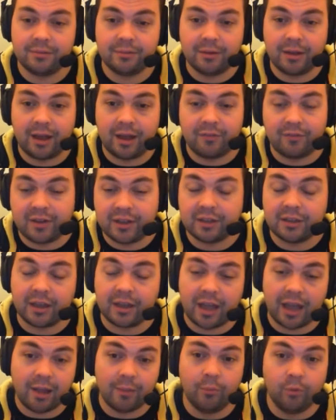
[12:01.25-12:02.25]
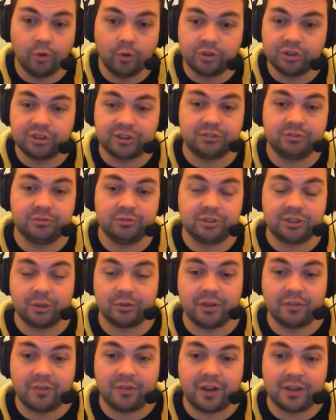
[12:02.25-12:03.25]
I think most
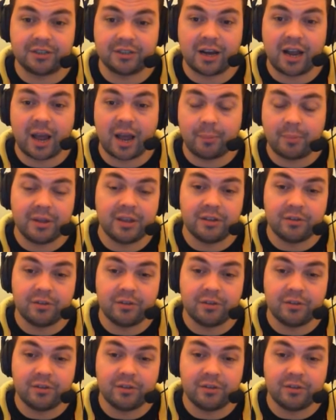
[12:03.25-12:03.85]
Celtic fans are happy.